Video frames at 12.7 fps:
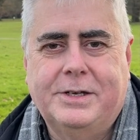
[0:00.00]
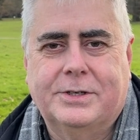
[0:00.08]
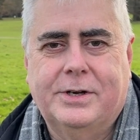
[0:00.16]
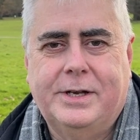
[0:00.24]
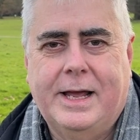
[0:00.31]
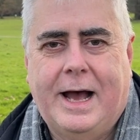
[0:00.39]

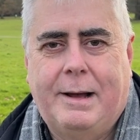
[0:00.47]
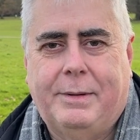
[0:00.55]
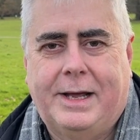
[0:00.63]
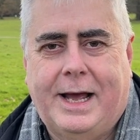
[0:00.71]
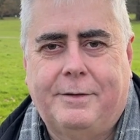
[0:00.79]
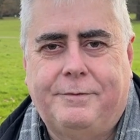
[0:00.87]
journey
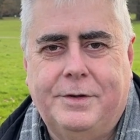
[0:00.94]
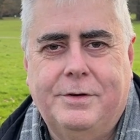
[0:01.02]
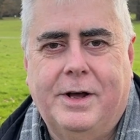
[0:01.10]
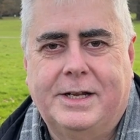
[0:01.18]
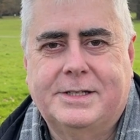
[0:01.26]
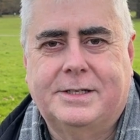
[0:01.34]
up. I had a
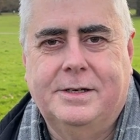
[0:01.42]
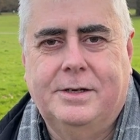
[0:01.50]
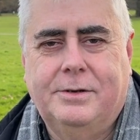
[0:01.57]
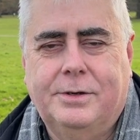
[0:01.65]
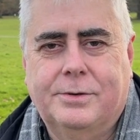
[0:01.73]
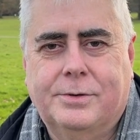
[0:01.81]
few nights in
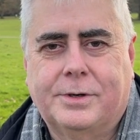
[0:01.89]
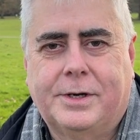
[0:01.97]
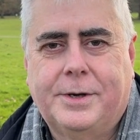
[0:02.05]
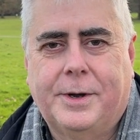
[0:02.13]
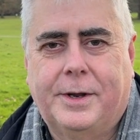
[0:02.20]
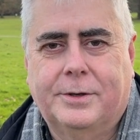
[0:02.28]
New
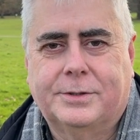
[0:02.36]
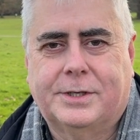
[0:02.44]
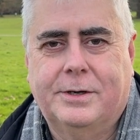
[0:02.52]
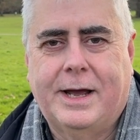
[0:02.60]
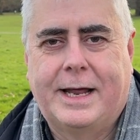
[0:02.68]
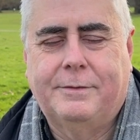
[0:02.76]
York, and
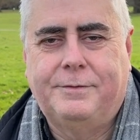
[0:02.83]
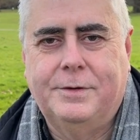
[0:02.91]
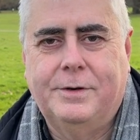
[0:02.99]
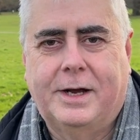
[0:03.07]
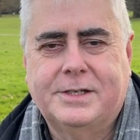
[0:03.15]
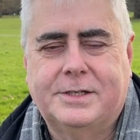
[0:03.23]
also had a
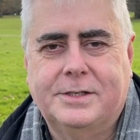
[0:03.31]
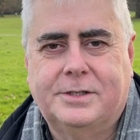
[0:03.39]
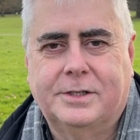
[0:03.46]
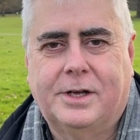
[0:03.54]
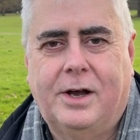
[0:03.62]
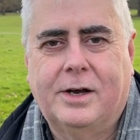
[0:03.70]
few nights in
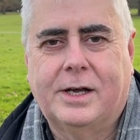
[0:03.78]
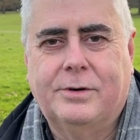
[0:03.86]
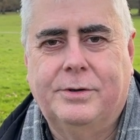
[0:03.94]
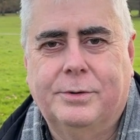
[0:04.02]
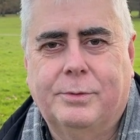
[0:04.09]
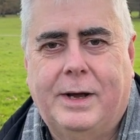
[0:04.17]

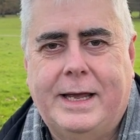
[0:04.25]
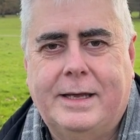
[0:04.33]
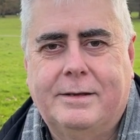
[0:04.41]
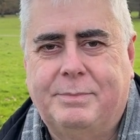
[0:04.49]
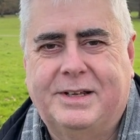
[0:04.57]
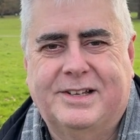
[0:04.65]
Chicago on the
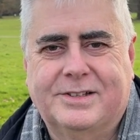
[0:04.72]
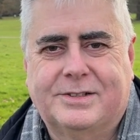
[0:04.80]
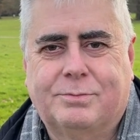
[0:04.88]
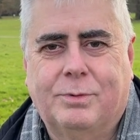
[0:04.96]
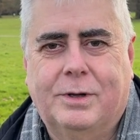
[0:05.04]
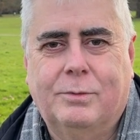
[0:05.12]
way,
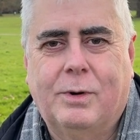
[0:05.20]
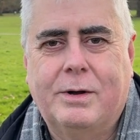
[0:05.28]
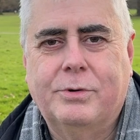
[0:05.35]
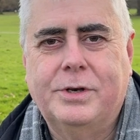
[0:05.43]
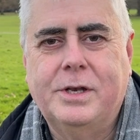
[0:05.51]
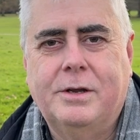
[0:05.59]
because, well, why
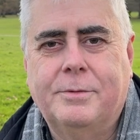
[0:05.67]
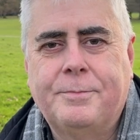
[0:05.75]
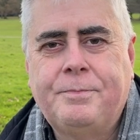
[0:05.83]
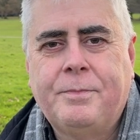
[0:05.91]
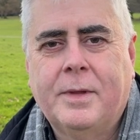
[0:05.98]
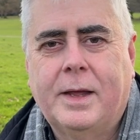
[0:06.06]
wouldn't you?
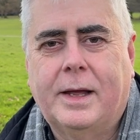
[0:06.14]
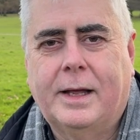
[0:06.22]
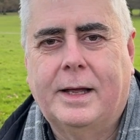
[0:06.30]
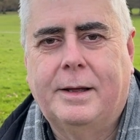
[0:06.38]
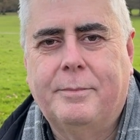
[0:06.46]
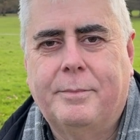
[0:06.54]

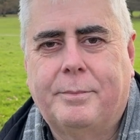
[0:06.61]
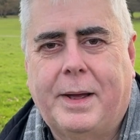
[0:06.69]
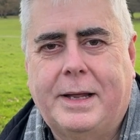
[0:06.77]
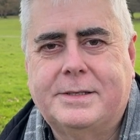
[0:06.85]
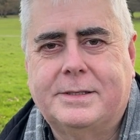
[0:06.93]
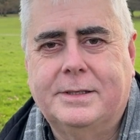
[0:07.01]

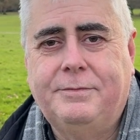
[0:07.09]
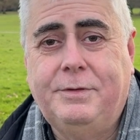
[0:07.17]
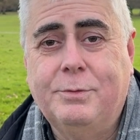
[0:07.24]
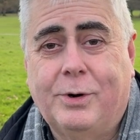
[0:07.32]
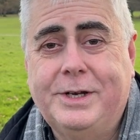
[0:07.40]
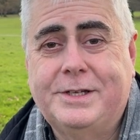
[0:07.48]
But if
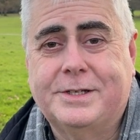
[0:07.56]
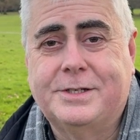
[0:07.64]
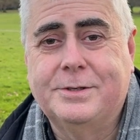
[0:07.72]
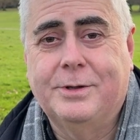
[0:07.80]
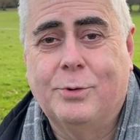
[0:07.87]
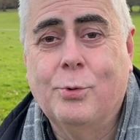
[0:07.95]
you wanted to
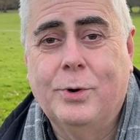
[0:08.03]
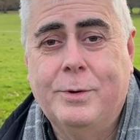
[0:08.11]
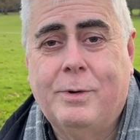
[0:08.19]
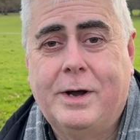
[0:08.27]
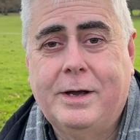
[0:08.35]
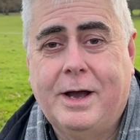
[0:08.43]
do it all
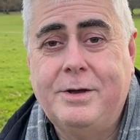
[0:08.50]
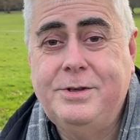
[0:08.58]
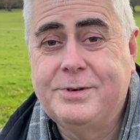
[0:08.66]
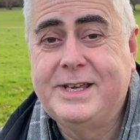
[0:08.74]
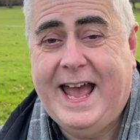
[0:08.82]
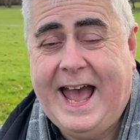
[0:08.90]
in one go,
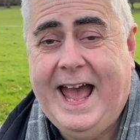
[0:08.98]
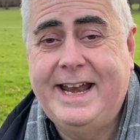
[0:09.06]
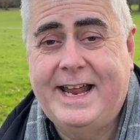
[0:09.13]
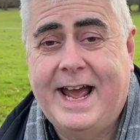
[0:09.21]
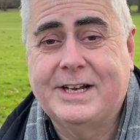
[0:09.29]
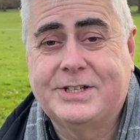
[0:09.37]
you
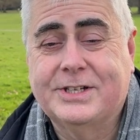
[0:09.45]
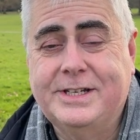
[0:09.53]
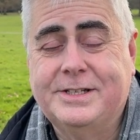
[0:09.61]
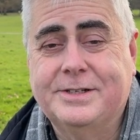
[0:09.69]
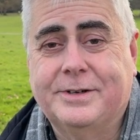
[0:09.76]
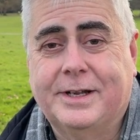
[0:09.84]
can
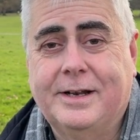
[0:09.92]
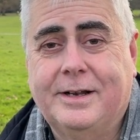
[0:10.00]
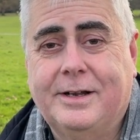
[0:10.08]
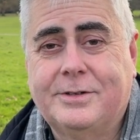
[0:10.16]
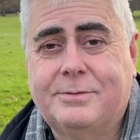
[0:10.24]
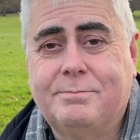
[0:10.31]
actually do it, and
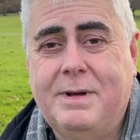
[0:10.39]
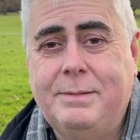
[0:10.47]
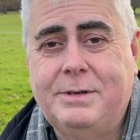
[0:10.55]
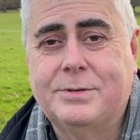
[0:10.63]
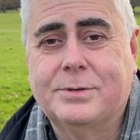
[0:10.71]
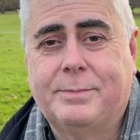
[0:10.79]
I'll
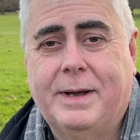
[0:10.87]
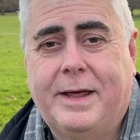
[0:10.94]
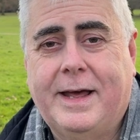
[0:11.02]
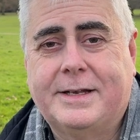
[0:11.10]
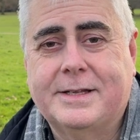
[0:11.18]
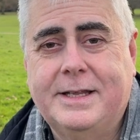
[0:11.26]
maybe talk
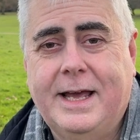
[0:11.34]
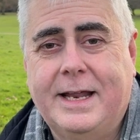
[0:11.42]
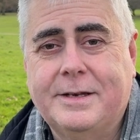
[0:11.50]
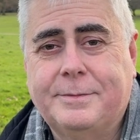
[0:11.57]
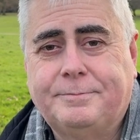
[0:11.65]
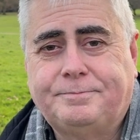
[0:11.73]
about that at the end.